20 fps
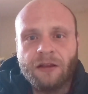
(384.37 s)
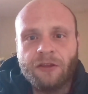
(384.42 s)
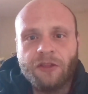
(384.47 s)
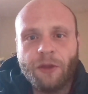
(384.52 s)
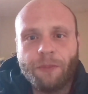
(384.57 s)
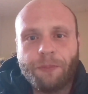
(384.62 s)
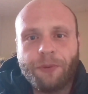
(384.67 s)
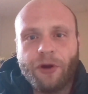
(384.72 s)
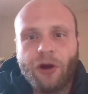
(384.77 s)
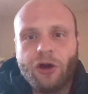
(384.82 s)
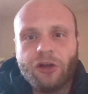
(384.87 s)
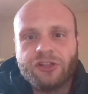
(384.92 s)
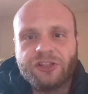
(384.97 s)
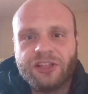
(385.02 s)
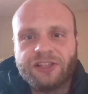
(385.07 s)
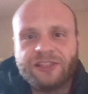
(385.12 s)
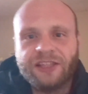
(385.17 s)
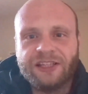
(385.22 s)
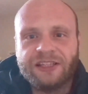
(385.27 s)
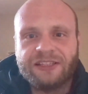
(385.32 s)
the
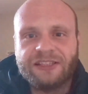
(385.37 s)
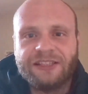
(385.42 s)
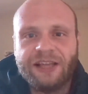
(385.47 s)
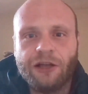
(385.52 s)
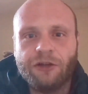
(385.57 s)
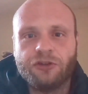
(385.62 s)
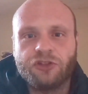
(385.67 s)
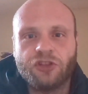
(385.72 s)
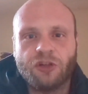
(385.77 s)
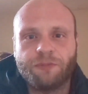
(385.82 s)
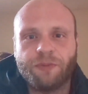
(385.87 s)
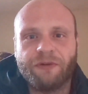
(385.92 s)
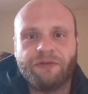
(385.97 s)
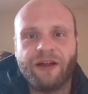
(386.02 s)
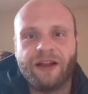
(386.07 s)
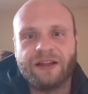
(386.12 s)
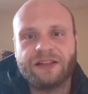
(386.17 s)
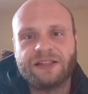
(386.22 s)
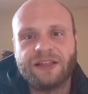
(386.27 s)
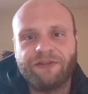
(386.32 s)
process itself should be
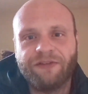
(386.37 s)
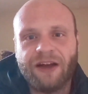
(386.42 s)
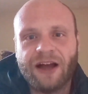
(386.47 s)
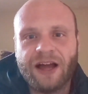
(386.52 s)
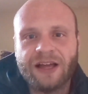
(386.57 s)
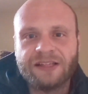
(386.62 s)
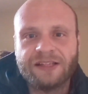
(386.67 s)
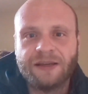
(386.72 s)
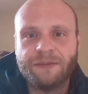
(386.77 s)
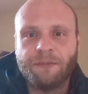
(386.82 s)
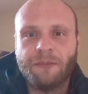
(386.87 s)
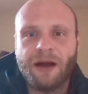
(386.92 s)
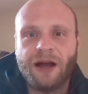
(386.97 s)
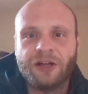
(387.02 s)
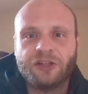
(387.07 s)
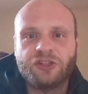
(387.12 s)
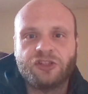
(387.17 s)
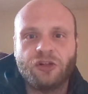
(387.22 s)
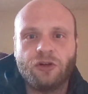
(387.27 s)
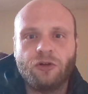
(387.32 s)
relativising
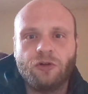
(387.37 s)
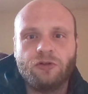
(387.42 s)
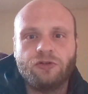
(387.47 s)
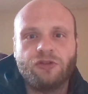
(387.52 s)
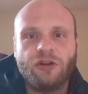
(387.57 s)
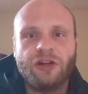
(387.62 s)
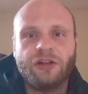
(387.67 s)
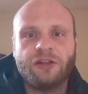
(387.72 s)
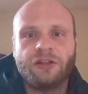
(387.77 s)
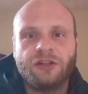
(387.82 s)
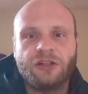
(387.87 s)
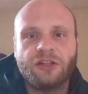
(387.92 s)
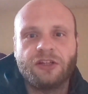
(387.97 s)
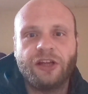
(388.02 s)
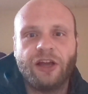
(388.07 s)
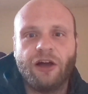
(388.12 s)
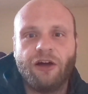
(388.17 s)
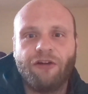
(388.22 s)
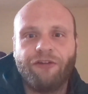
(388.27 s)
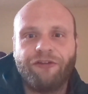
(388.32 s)
my children,
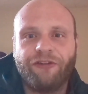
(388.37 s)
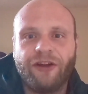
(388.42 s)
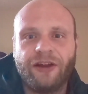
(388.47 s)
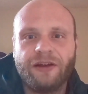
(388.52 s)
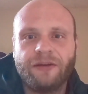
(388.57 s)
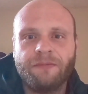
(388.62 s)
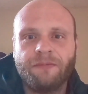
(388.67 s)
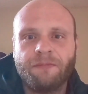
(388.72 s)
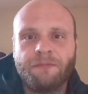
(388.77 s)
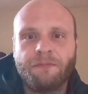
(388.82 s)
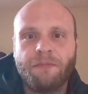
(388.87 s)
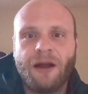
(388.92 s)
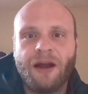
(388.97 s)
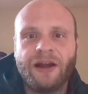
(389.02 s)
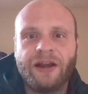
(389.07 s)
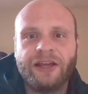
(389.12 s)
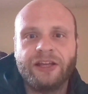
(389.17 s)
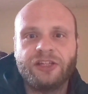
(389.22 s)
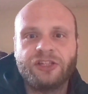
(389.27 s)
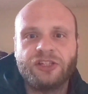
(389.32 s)
girlfriend,
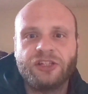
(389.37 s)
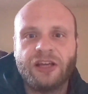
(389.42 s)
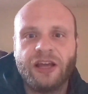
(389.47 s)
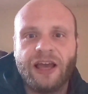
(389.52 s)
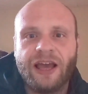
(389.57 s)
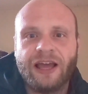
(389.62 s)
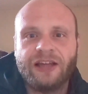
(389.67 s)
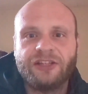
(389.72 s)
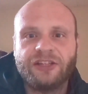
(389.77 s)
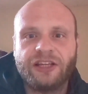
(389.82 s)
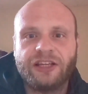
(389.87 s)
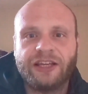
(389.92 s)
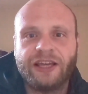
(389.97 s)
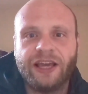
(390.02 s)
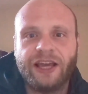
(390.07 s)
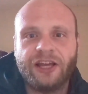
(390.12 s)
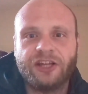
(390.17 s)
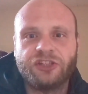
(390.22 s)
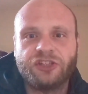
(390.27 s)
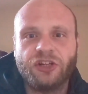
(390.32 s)
marriage,
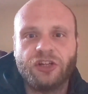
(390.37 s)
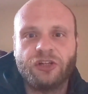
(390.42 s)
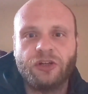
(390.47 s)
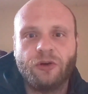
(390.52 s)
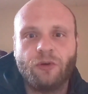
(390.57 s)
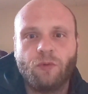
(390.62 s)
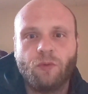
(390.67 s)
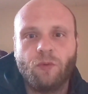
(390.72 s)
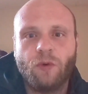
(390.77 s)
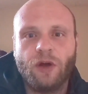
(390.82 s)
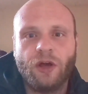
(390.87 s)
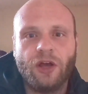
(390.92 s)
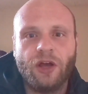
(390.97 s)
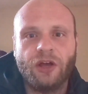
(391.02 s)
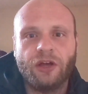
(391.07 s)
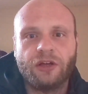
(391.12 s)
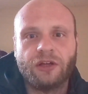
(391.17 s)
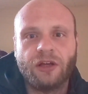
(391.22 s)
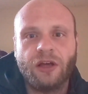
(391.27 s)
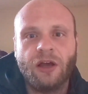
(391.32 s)
education,
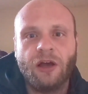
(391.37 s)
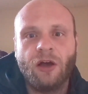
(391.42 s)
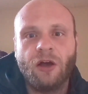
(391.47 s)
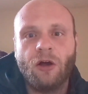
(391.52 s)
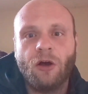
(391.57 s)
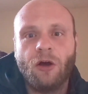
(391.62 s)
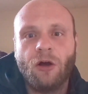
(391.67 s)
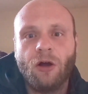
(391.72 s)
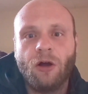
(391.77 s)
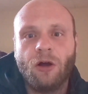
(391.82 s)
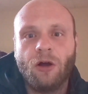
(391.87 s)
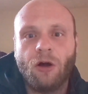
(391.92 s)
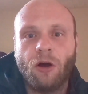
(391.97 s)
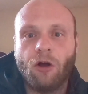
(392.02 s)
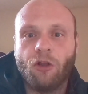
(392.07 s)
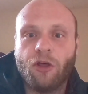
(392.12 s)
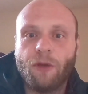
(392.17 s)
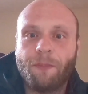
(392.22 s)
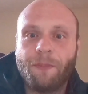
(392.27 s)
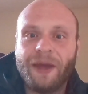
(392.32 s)
work,
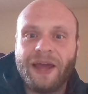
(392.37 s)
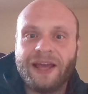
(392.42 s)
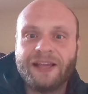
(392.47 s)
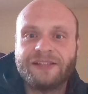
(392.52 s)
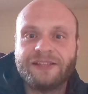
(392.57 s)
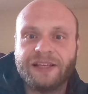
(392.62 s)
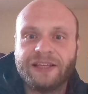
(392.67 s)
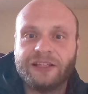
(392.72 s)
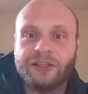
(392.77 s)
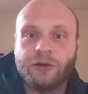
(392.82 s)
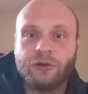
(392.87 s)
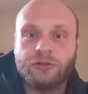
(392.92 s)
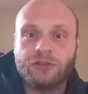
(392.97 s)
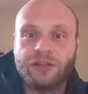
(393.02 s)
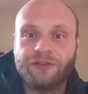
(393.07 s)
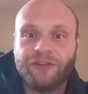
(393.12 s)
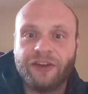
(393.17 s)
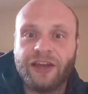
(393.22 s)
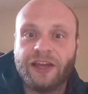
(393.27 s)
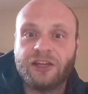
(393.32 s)
or the basic
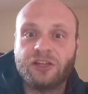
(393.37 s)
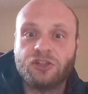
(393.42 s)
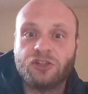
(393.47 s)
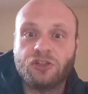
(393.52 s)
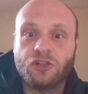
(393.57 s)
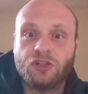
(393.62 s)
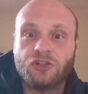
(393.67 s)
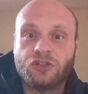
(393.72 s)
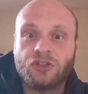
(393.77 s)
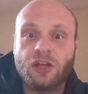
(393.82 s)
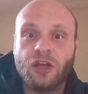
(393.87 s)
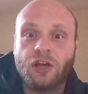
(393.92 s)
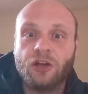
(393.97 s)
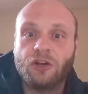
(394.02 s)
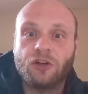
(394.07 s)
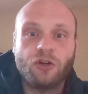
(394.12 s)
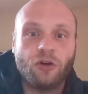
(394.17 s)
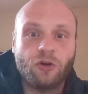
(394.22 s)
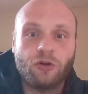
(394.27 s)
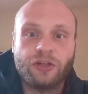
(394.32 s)
use of it is just
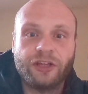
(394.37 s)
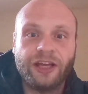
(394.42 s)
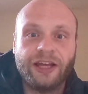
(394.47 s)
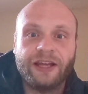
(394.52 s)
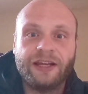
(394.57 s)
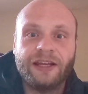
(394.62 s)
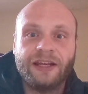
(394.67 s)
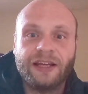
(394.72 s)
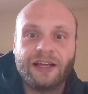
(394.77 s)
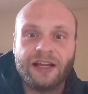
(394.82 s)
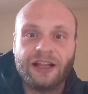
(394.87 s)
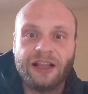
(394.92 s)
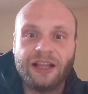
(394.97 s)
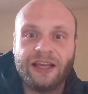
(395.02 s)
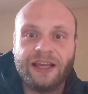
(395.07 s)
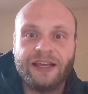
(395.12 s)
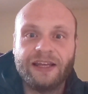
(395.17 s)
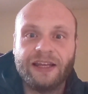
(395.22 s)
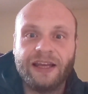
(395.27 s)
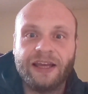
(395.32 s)
cooking,
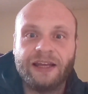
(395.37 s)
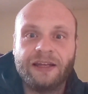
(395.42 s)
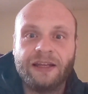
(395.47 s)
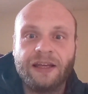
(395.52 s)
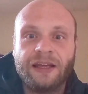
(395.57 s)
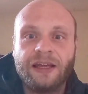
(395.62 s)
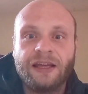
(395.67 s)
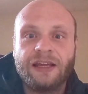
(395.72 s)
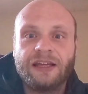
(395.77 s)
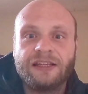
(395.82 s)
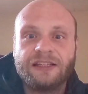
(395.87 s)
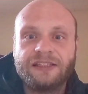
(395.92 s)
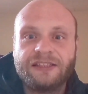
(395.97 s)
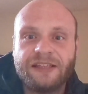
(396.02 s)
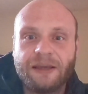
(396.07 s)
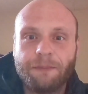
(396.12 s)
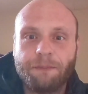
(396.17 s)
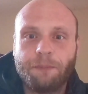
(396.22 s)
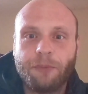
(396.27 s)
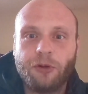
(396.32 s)
cleaning,
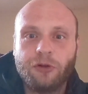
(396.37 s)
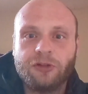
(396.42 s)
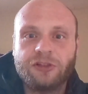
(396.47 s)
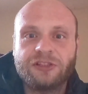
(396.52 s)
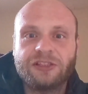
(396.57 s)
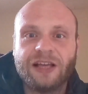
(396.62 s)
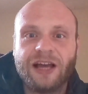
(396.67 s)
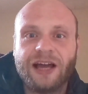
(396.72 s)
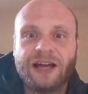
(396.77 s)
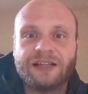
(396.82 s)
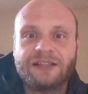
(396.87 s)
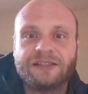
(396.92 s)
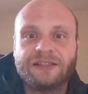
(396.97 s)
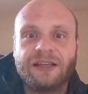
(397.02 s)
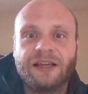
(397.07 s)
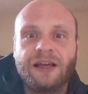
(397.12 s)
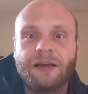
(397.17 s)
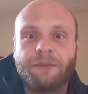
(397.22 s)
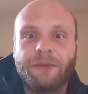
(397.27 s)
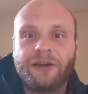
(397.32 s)
simple
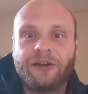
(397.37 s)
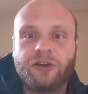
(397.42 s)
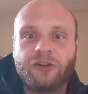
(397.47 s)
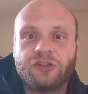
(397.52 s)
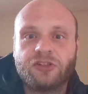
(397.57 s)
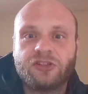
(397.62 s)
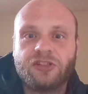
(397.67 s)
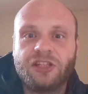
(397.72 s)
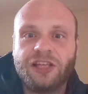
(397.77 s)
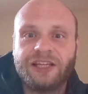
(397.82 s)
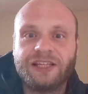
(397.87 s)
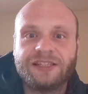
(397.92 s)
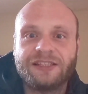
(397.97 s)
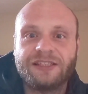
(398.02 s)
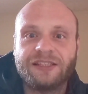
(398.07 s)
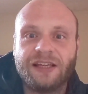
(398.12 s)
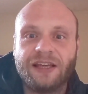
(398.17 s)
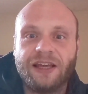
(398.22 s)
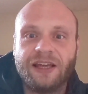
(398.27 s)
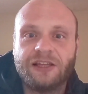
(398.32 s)
tasks, because
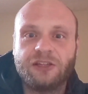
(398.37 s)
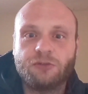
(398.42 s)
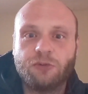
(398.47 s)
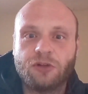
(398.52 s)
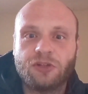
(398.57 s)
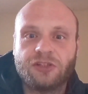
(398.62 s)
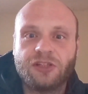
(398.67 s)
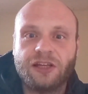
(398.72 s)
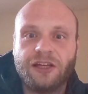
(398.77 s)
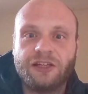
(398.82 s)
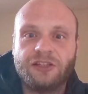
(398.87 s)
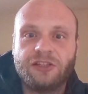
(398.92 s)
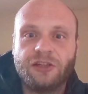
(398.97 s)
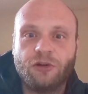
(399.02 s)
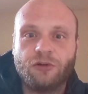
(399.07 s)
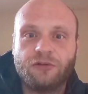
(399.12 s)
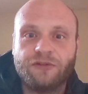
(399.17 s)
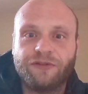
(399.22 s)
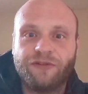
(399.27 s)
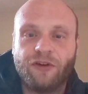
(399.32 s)
this is what it is
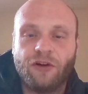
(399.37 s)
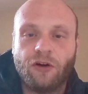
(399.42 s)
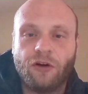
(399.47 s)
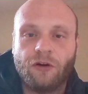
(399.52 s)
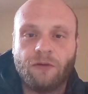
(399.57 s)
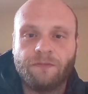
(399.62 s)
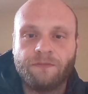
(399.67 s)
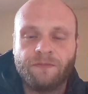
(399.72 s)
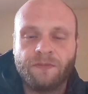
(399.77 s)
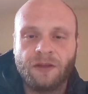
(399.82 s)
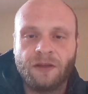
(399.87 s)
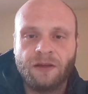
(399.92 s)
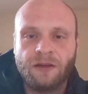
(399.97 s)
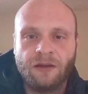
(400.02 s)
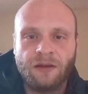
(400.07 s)
used for.